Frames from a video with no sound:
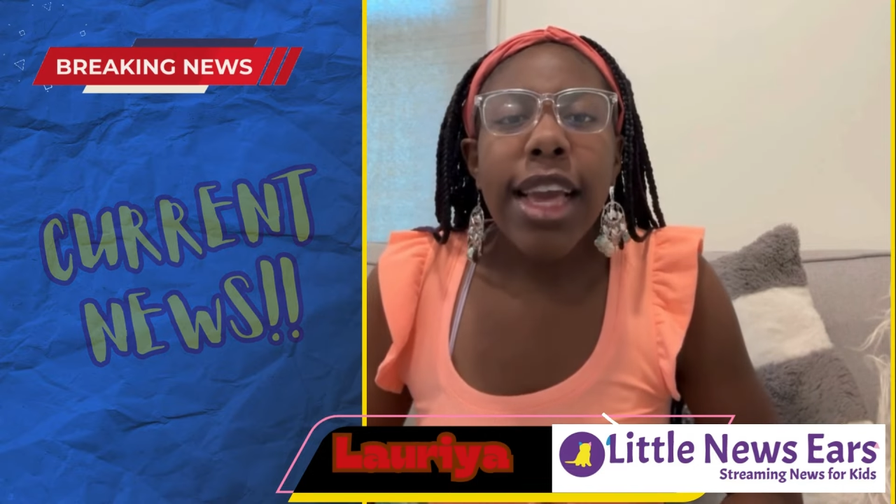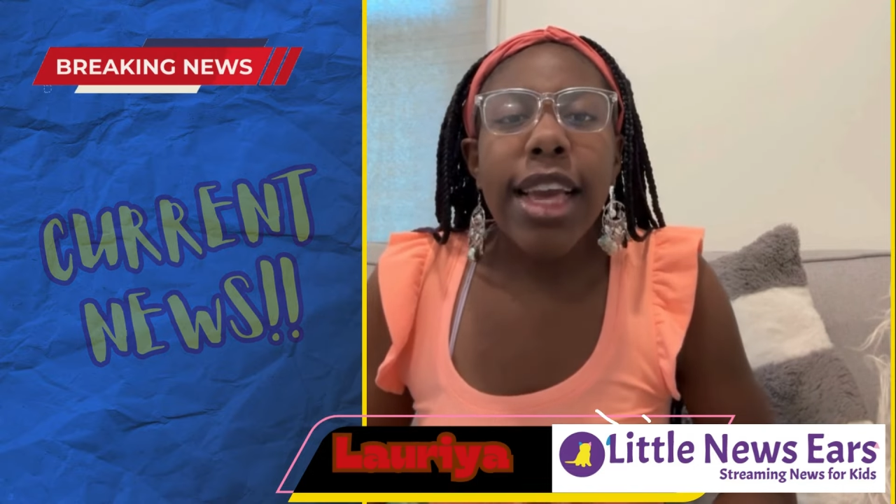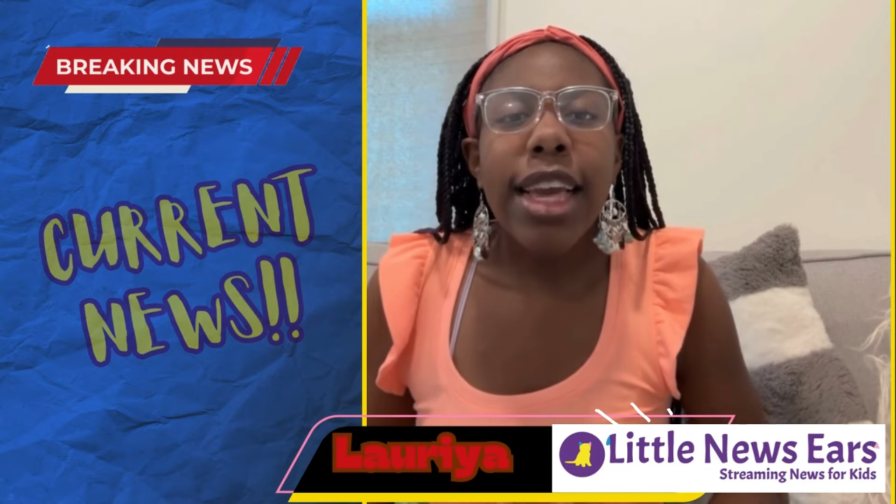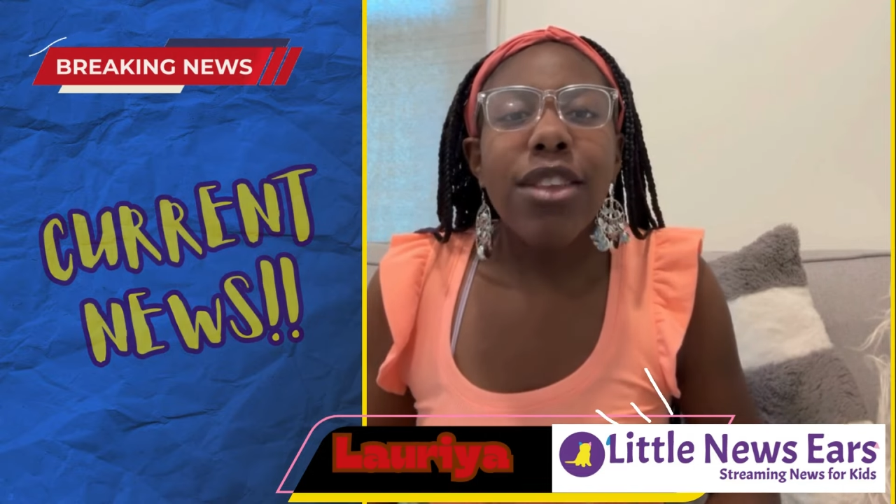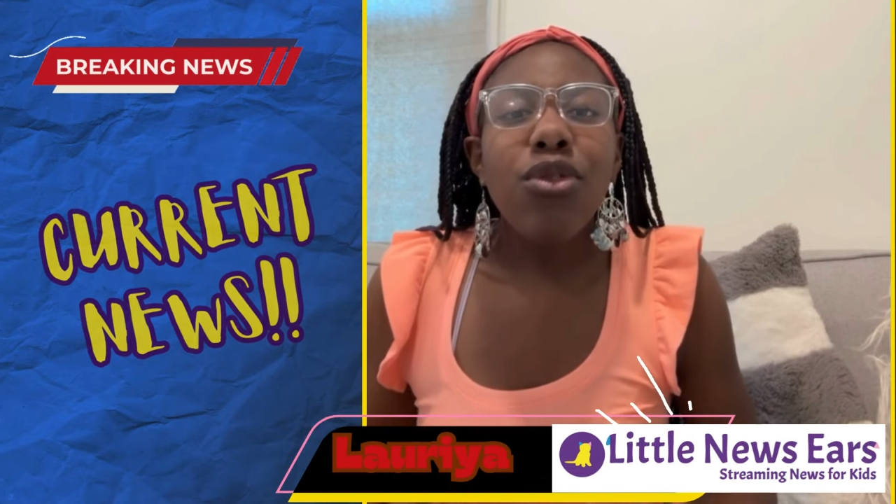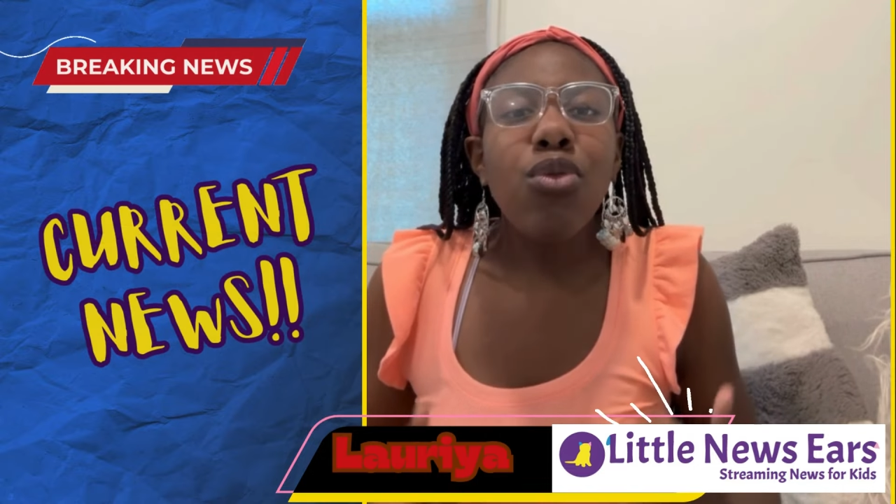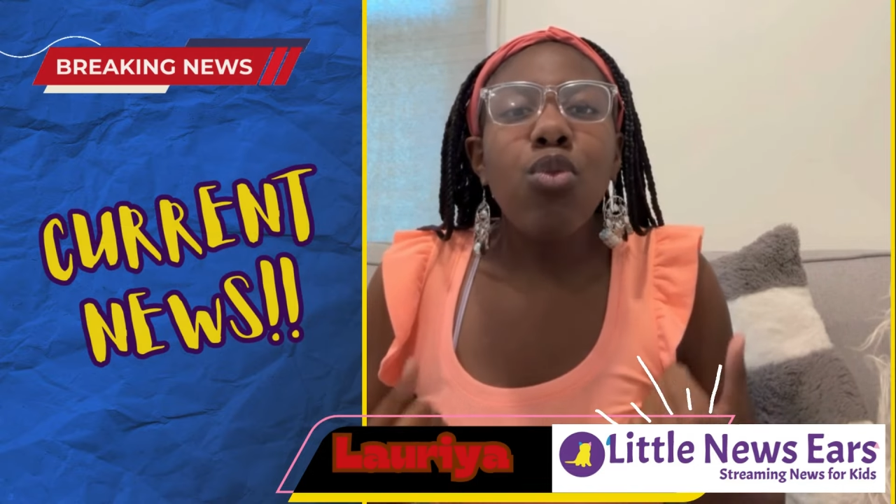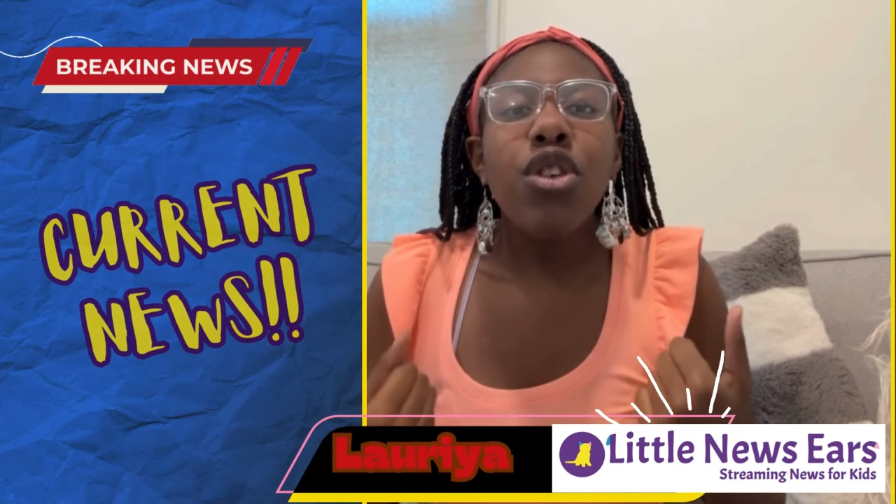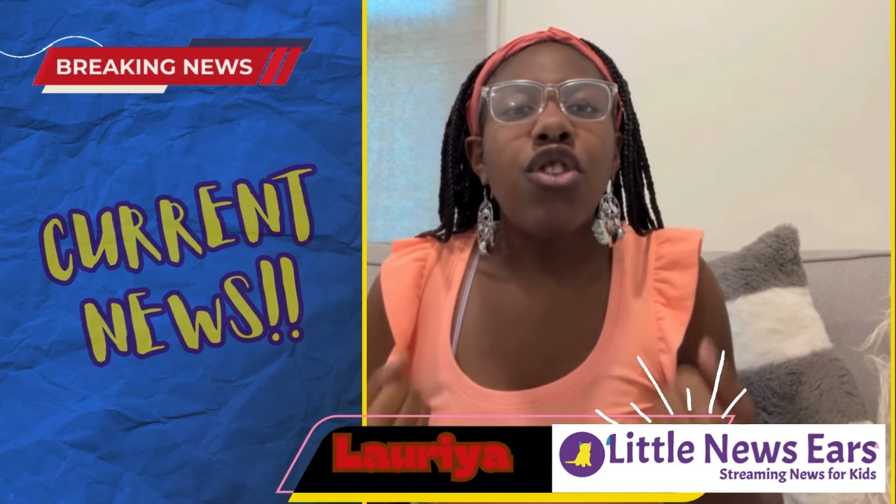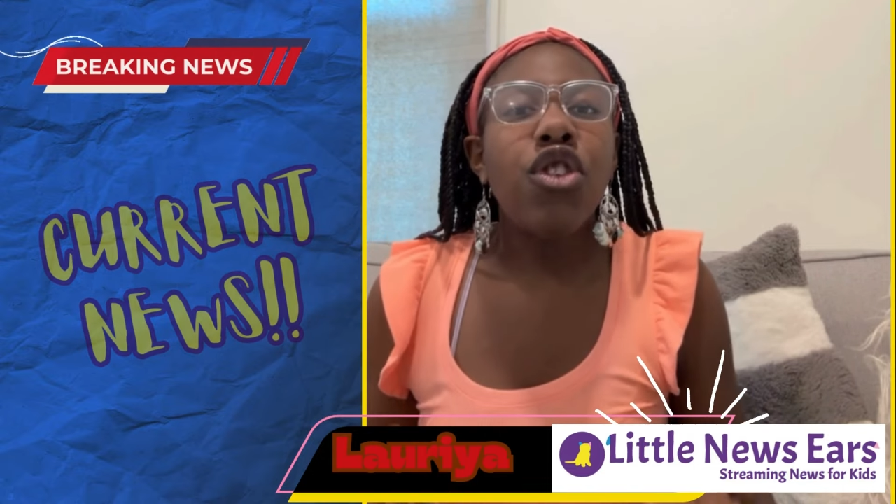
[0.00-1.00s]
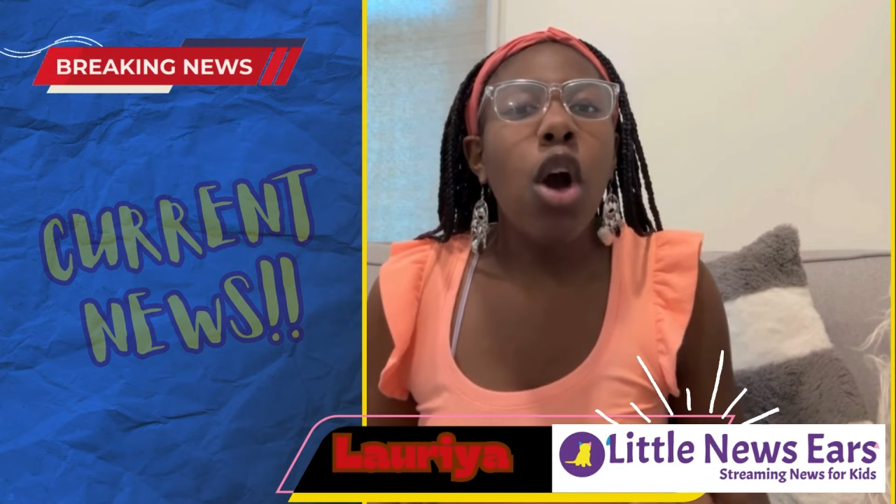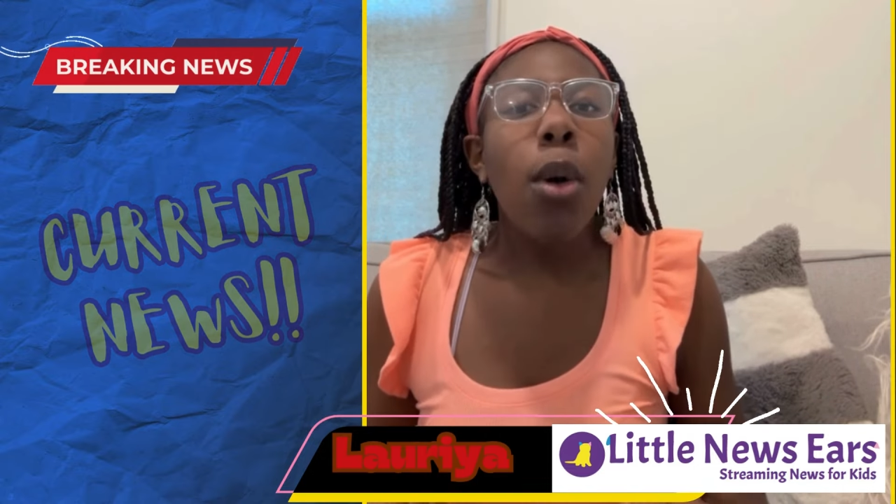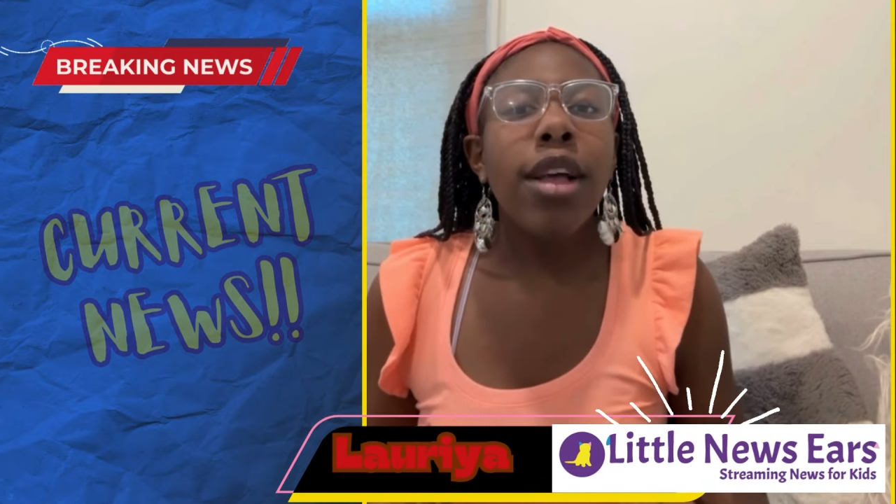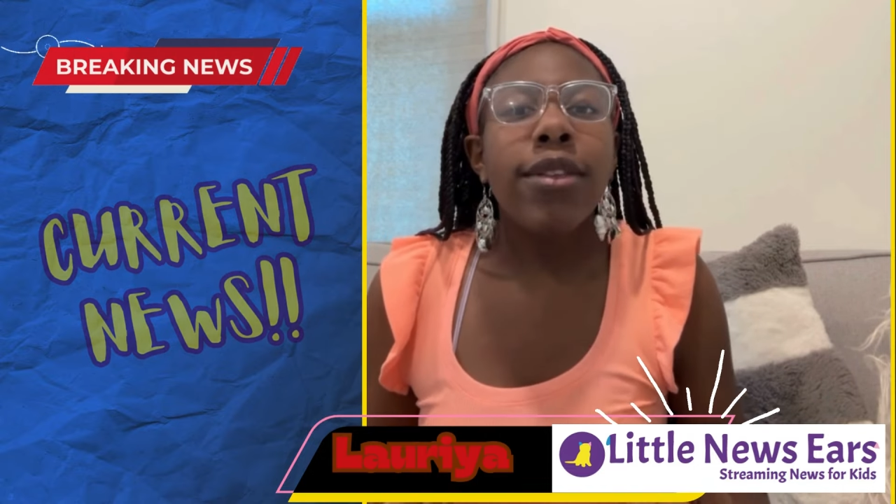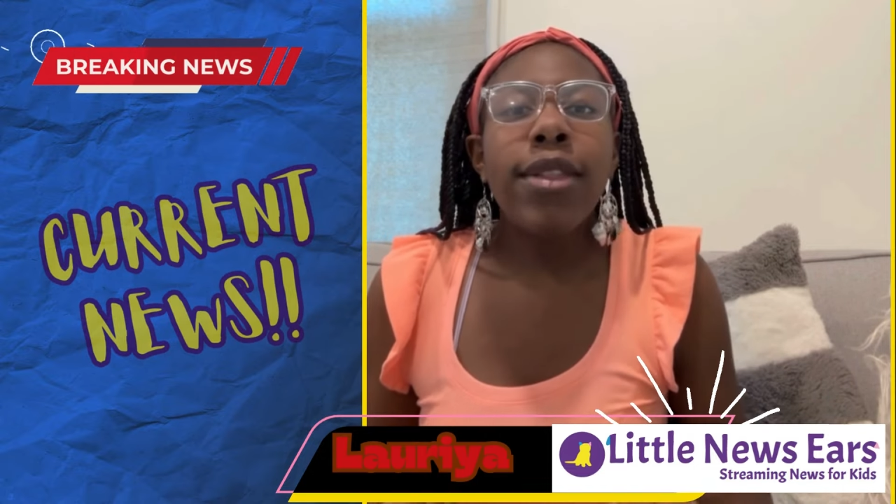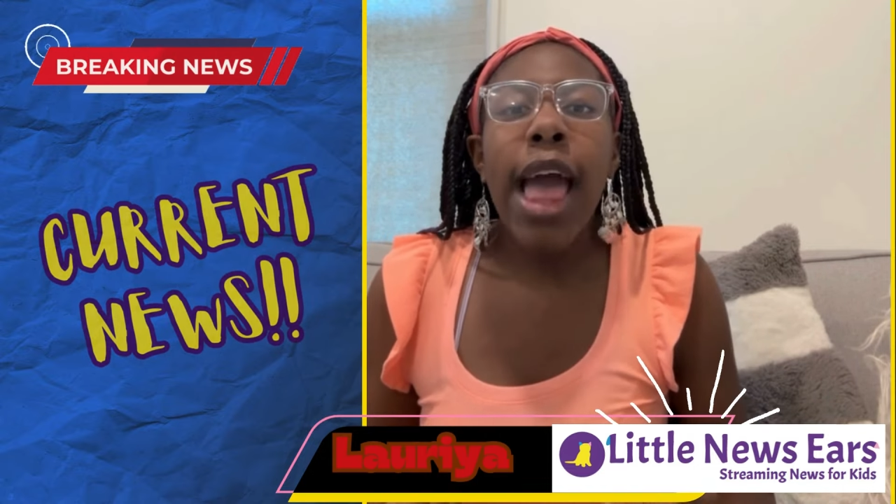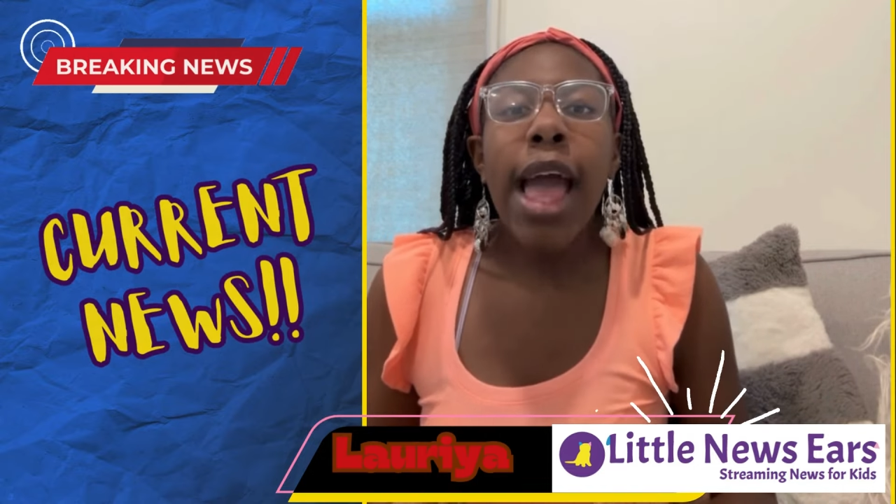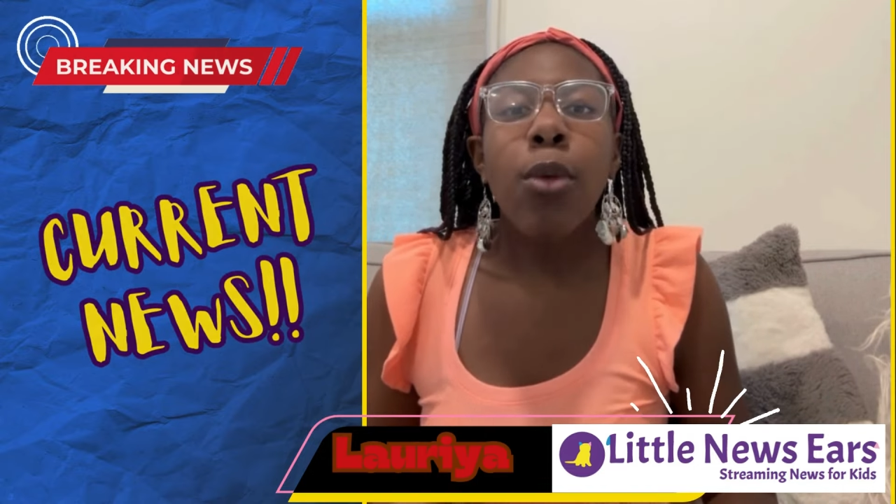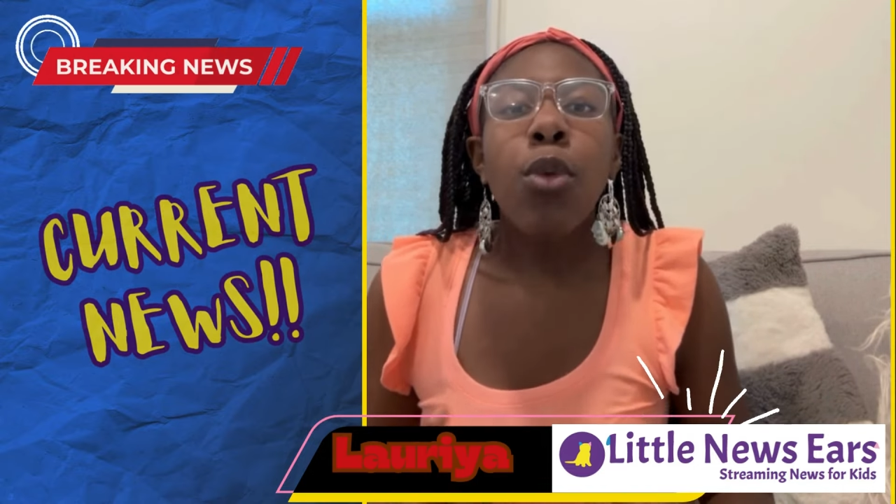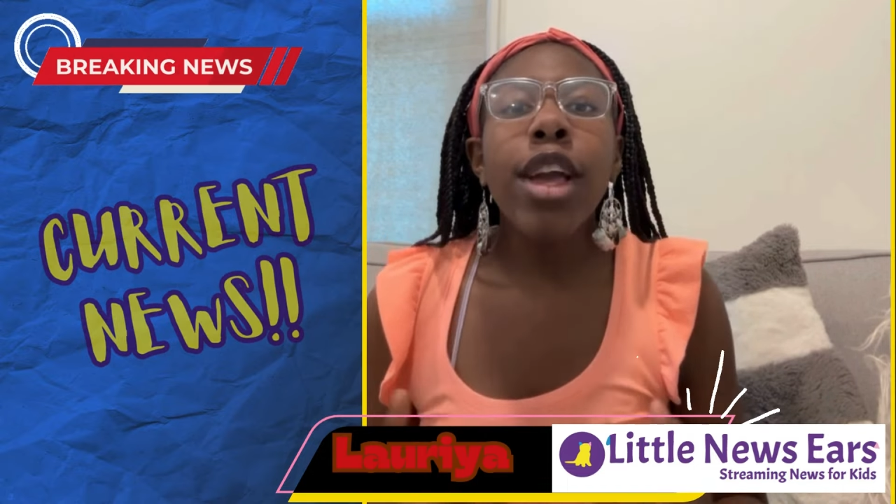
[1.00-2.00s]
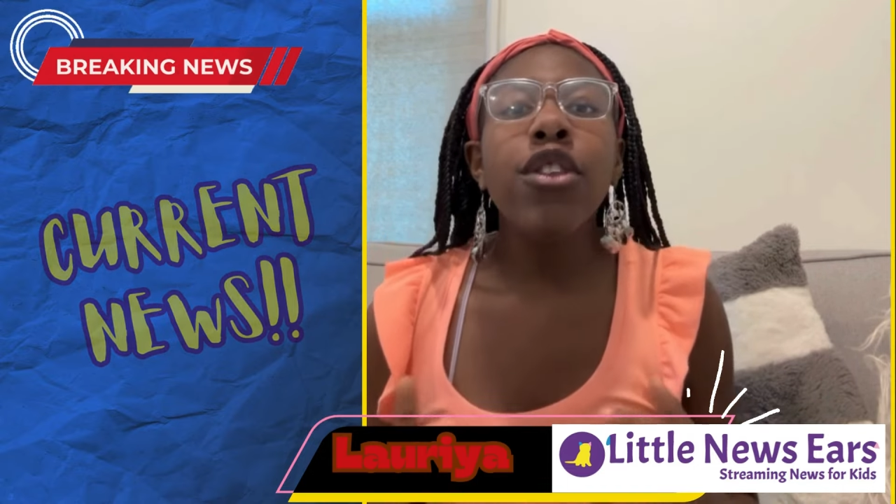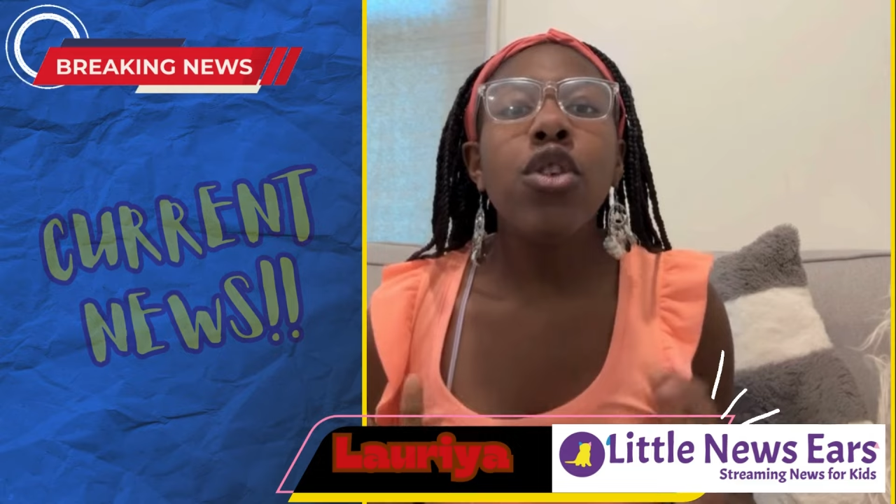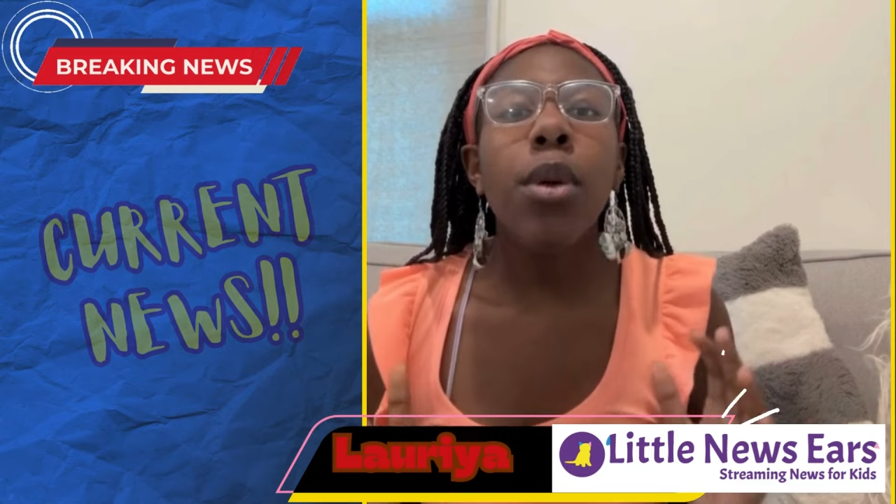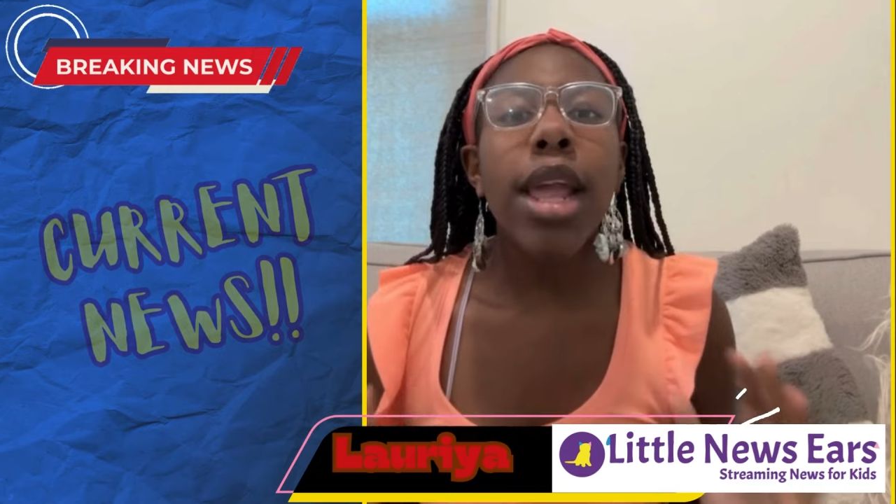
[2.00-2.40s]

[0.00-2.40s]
It would show us that we can do